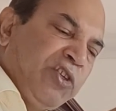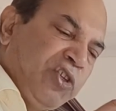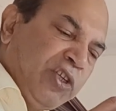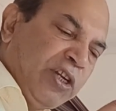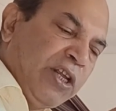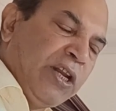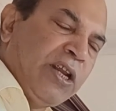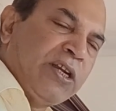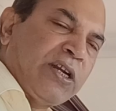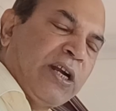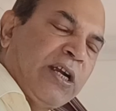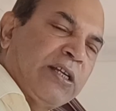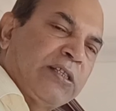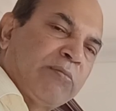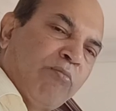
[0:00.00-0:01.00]

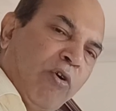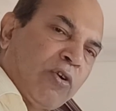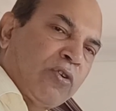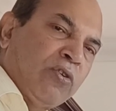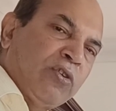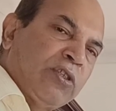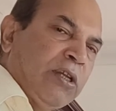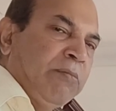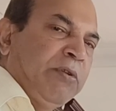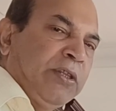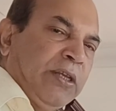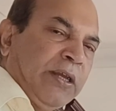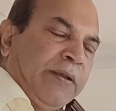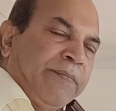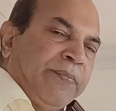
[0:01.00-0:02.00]
generators, motors,
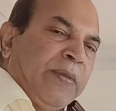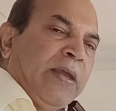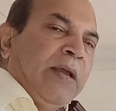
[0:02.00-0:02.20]
everything.